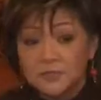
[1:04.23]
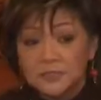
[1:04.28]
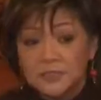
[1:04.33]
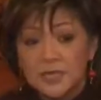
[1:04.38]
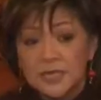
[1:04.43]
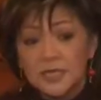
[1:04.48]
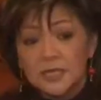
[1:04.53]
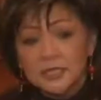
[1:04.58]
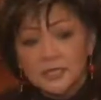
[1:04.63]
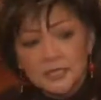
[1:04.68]

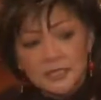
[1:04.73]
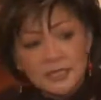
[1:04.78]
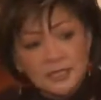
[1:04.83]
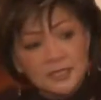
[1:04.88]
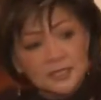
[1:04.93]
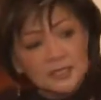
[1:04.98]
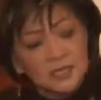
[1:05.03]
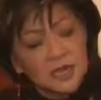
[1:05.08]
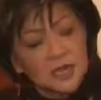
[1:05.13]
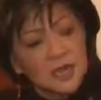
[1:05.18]
office
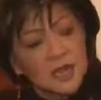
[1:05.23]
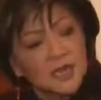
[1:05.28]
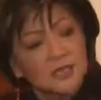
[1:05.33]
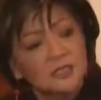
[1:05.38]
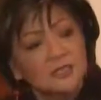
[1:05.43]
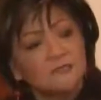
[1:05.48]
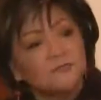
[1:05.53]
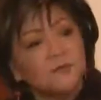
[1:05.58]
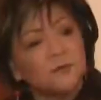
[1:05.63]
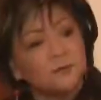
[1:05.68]
need
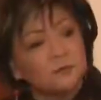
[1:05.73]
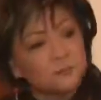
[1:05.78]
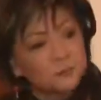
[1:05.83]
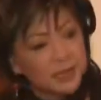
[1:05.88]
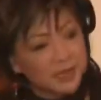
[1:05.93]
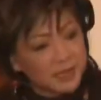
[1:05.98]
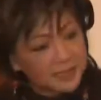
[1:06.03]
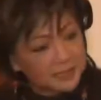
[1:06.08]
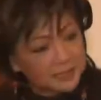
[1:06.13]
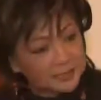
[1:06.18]
kind of
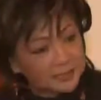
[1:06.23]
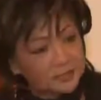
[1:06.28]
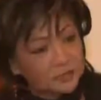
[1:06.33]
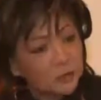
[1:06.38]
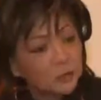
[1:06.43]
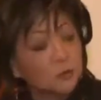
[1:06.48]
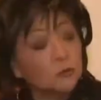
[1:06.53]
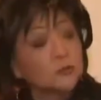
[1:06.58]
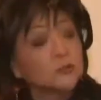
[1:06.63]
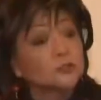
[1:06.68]
a
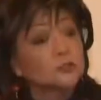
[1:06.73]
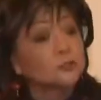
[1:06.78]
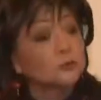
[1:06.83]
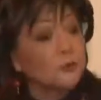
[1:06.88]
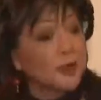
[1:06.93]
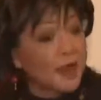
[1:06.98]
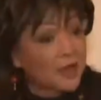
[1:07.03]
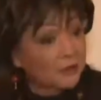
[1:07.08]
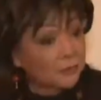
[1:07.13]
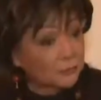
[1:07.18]
base or
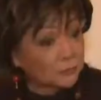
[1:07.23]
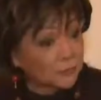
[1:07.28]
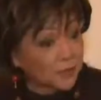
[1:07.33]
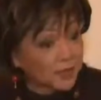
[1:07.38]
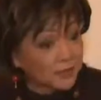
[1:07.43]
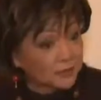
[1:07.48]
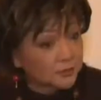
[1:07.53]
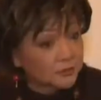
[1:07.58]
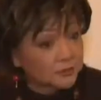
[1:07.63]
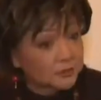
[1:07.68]
a track
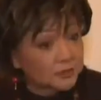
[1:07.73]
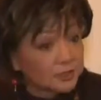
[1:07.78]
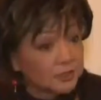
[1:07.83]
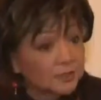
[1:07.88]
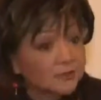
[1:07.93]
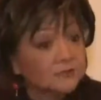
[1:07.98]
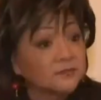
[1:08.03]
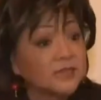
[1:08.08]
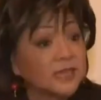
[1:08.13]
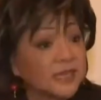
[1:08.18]

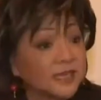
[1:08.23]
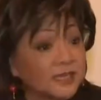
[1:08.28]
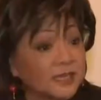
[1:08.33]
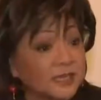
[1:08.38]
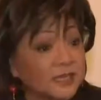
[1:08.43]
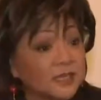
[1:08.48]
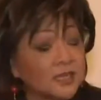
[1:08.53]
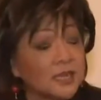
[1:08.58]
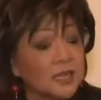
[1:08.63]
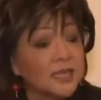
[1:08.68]
record of
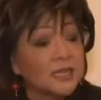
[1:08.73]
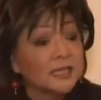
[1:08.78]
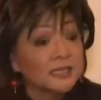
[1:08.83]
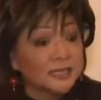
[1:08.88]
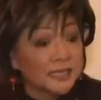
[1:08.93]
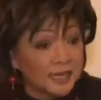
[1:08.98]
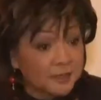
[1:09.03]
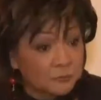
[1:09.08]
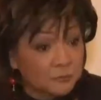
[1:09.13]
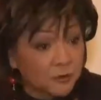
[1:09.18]
gaining
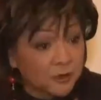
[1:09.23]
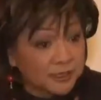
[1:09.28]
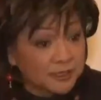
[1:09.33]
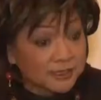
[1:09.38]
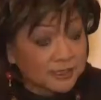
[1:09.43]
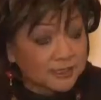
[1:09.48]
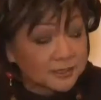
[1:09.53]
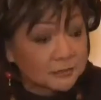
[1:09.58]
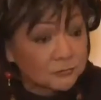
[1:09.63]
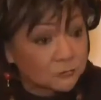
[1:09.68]

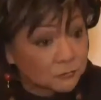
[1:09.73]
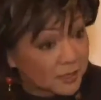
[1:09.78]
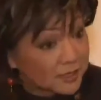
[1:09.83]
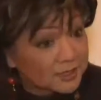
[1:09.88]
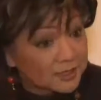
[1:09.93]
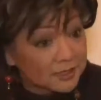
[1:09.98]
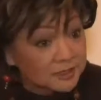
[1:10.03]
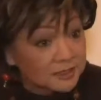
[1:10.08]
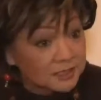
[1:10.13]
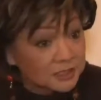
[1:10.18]
name
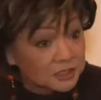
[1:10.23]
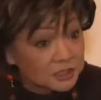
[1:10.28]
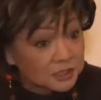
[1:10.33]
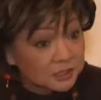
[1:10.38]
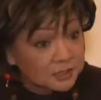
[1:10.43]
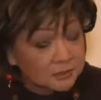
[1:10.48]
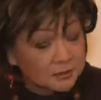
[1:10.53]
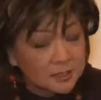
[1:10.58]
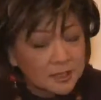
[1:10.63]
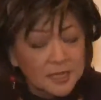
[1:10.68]

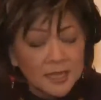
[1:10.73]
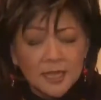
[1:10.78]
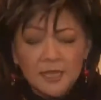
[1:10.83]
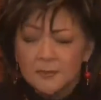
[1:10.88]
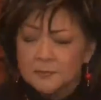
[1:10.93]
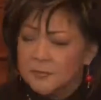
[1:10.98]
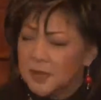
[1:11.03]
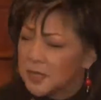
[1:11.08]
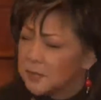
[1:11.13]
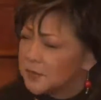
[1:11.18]
recognition,
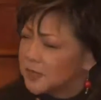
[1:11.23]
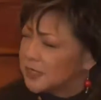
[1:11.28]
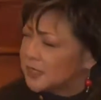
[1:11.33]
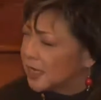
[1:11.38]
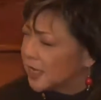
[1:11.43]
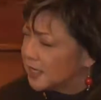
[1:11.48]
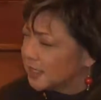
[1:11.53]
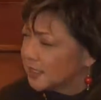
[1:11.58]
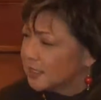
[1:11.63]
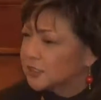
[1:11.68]

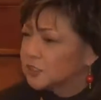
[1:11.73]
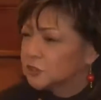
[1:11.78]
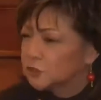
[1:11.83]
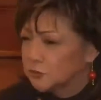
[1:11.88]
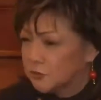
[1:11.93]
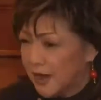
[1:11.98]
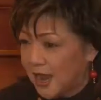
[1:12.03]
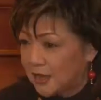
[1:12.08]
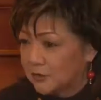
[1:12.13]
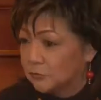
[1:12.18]
maybe
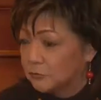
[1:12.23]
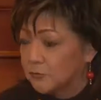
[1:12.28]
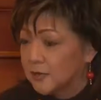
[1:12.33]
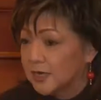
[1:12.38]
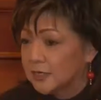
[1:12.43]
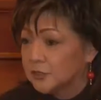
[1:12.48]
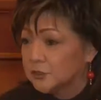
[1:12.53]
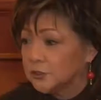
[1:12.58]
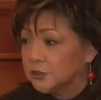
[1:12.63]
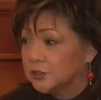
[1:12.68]
gaining a
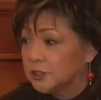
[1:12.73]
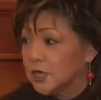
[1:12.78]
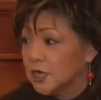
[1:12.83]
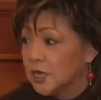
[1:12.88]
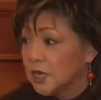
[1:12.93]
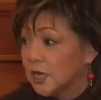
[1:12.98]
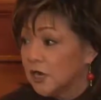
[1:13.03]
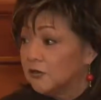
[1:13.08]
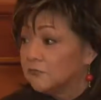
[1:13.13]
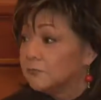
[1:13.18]
track
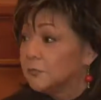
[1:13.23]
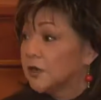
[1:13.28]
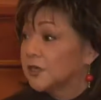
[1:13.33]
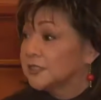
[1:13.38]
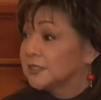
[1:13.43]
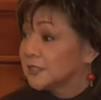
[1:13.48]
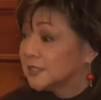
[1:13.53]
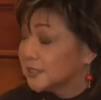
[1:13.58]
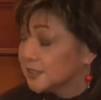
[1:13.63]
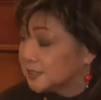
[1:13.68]
record
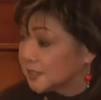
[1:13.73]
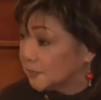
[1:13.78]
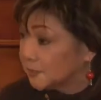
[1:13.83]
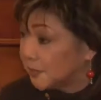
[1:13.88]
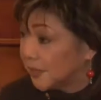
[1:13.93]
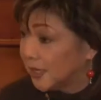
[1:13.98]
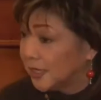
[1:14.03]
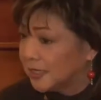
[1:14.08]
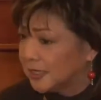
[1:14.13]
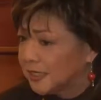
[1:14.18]
of
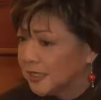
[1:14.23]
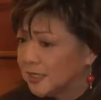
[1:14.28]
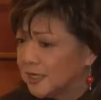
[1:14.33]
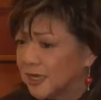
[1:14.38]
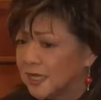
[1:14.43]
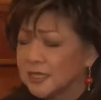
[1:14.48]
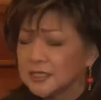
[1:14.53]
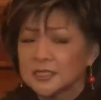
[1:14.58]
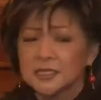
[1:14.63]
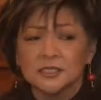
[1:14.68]

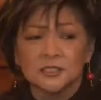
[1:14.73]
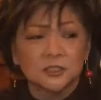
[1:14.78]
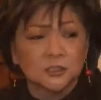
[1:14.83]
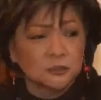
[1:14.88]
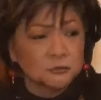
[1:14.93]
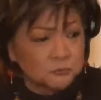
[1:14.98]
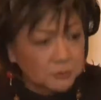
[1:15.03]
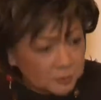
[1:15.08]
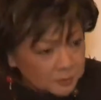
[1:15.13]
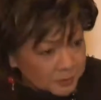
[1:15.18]
participating
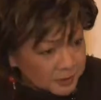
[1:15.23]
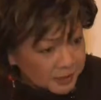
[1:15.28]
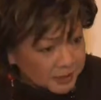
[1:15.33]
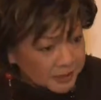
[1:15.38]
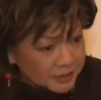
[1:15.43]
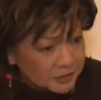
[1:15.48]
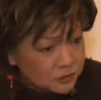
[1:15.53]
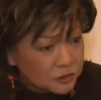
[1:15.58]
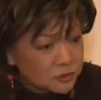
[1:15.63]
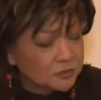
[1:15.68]
and
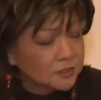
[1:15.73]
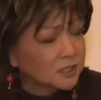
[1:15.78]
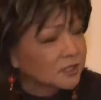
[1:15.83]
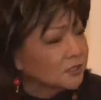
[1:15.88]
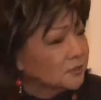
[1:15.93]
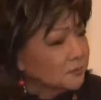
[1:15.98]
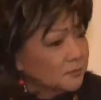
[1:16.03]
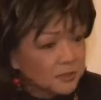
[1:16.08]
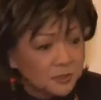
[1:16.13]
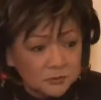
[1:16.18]
contributing
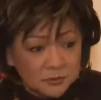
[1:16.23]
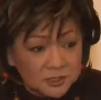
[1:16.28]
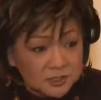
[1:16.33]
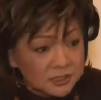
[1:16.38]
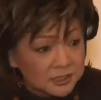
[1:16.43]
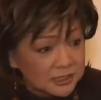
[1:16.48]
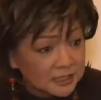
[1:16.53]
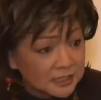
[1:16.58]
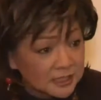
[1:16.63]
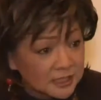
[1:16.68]
to the
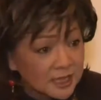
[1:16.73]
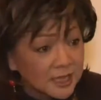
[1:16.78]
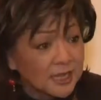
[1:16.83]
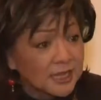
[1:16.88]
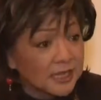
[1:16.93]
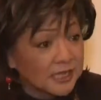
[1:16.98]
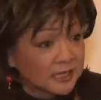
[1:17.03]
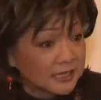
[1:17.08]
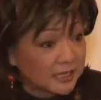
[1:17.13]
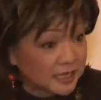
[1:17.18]

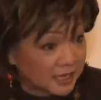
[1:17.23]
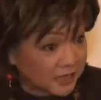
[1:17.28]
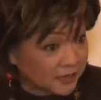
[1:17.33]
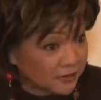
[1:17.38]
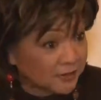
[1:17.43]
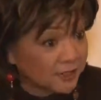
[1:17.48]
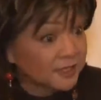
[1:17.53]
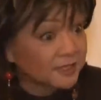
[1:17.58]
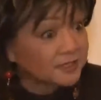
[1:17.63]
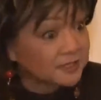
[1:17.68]
community
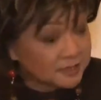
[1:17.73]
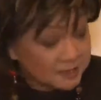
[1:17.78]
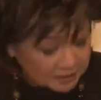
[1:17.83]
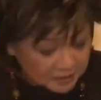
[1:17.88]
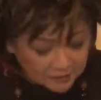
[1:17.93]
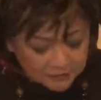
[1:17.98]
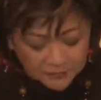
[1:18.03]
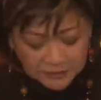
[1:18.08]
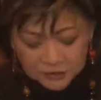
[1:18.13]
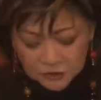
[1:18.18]
in
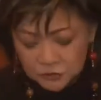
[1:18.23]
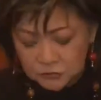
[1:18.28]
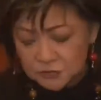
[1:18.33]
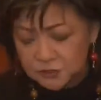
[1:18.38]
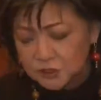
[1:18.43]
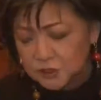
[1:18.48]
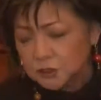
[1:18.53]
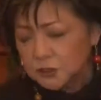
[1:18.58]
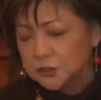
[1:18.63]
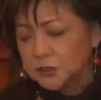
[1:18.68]
areas of
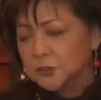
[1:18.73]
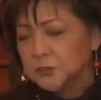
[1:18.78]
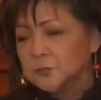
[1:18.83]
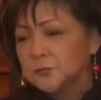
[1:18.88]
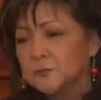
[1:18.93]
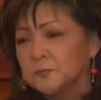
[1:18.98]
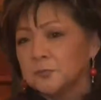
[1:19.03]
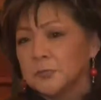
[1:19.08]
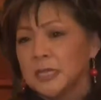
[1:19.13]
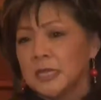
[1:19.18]
interest to
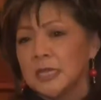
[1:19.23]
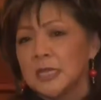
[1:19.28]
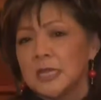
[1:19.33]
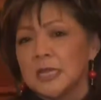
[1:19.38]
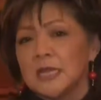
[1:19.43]
you.